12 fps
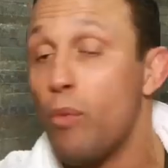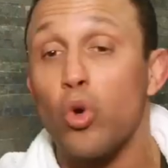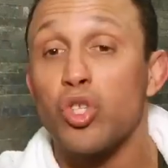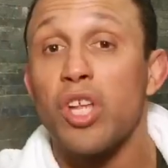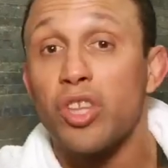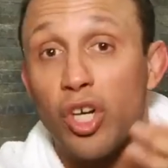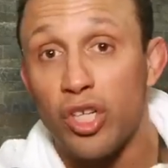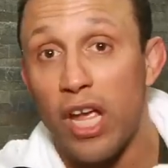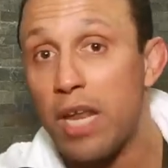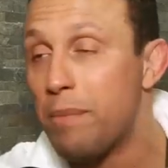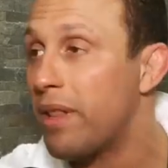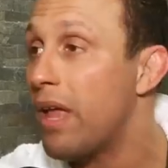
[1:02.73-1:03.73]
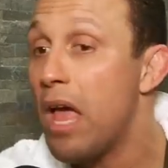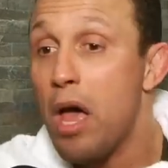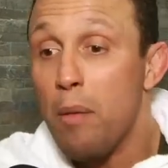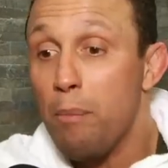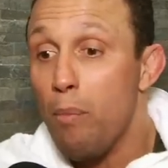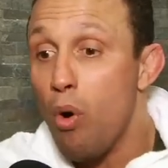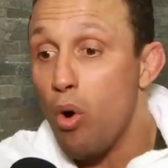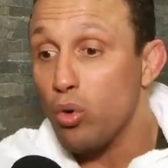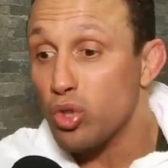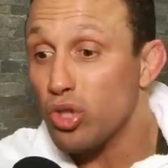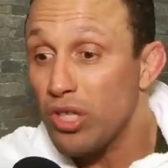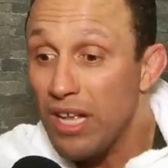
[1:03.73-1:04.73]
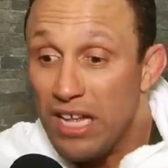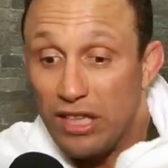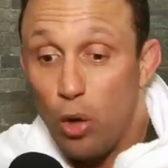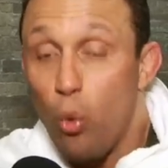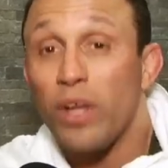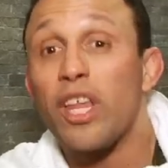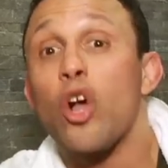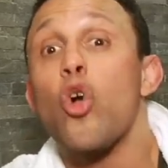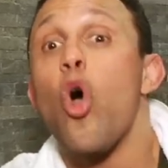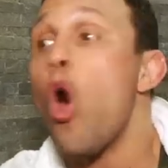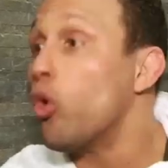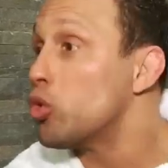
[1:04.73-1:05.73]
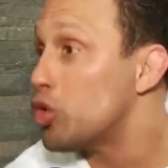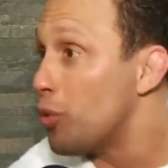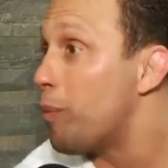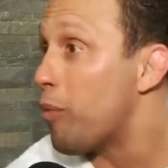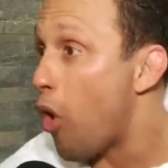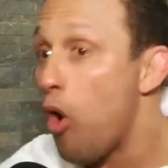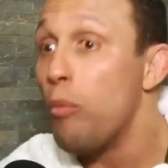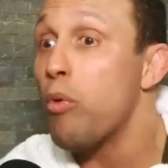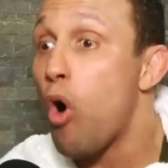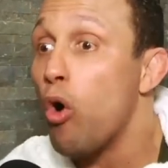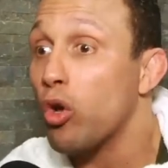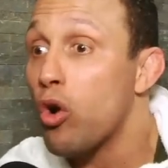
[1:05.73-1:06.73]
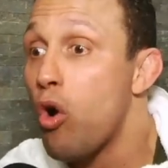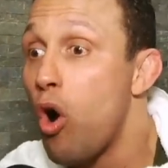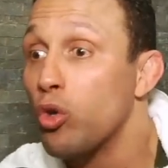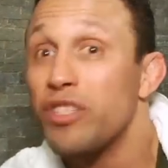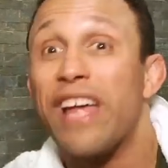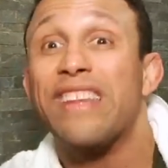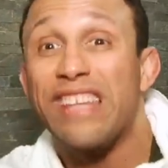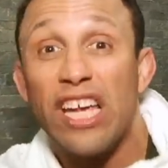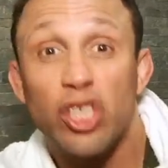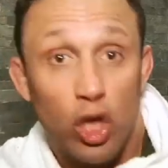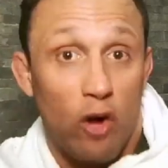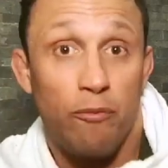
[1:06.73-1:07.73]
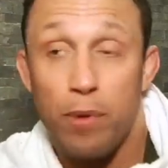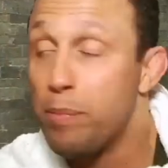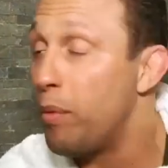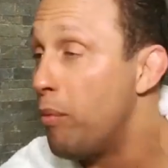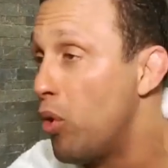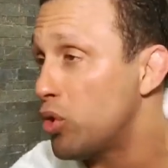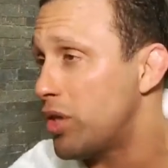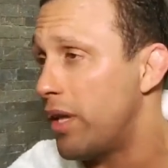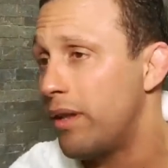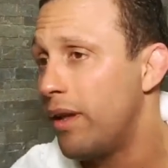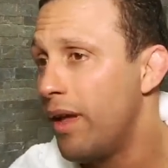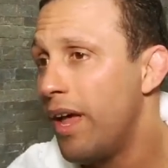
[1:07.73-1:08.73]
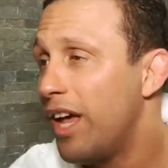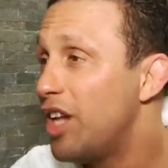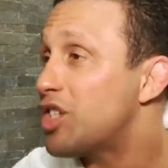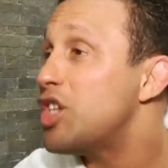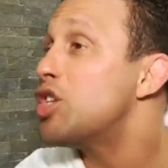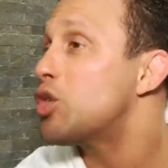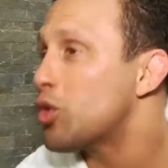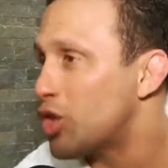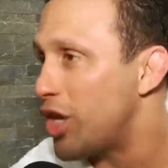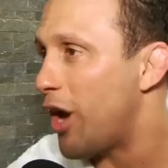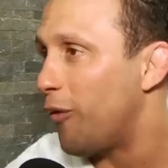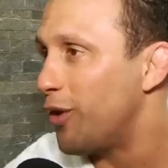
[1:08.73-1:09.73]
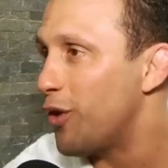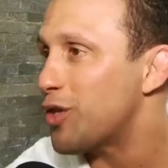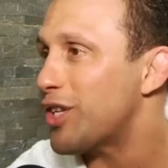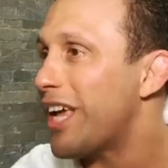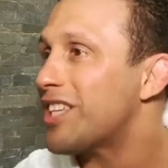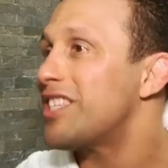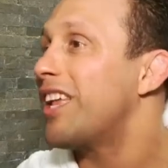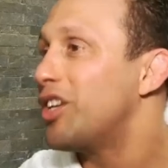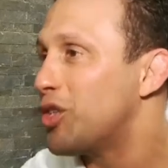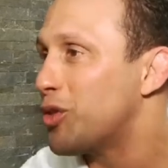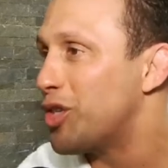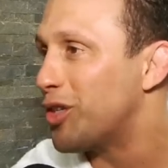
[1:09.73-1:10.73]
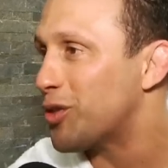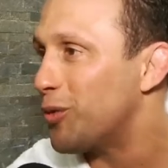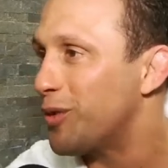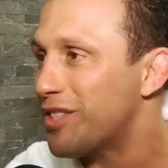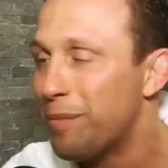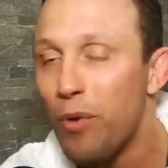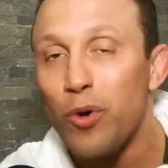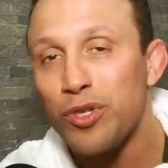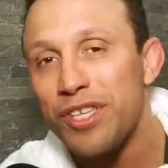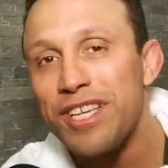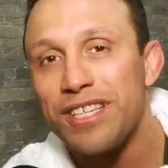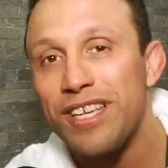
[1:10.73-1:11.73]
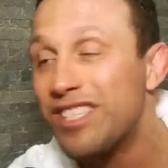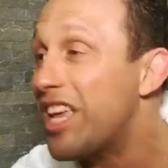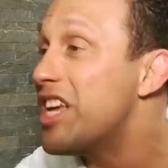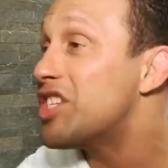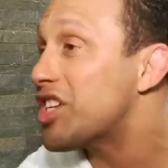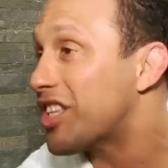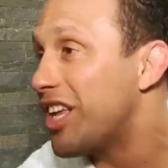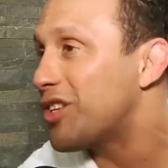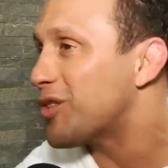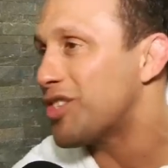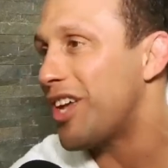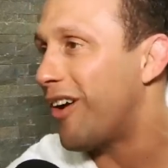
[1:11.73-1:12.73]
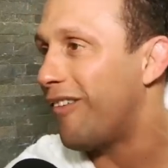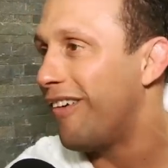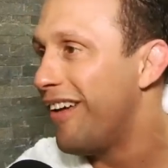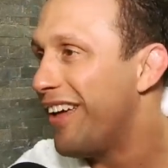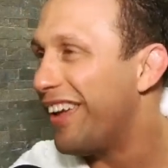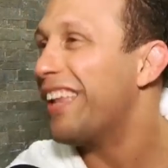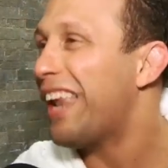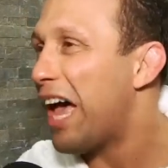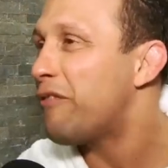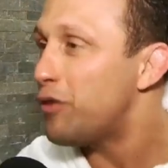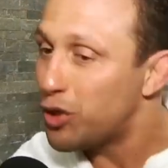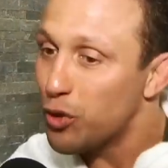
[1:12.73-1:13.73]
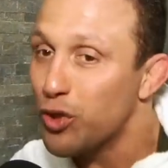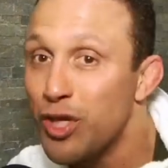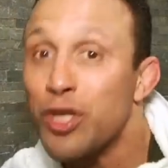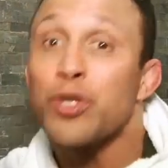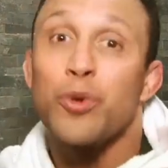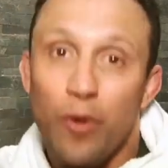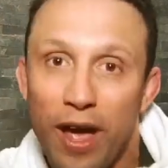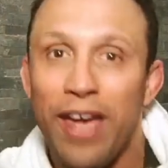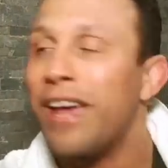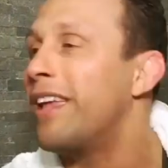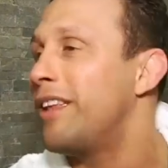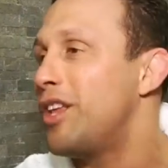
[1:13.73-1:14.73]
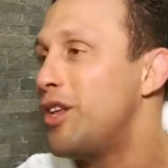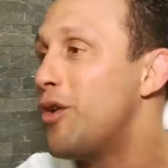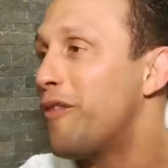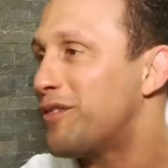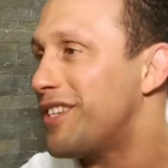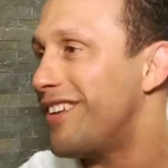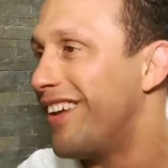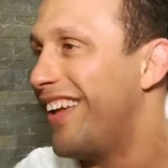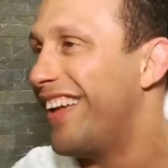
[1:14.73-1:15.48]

most entertainment, most the one that calls you call, call, calls the attention of people most, and it's easy to sell. You know, it's like selling jiu-jitsu. It's the most easy, it's the easiest thing to sell in life is jiu-jitsu and UFC.